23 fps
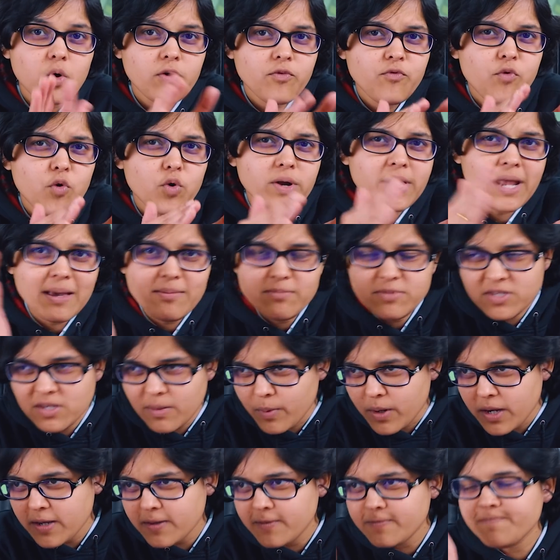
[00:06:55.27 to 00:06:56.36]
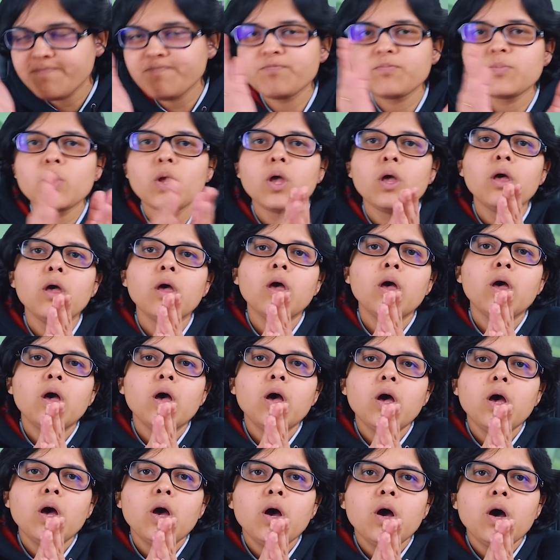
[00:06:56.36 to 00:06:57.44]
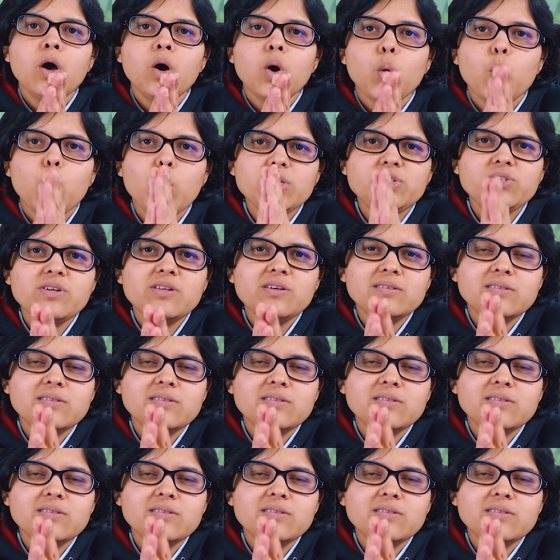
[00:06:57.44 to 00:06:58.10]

Okay, 4 times the money. Question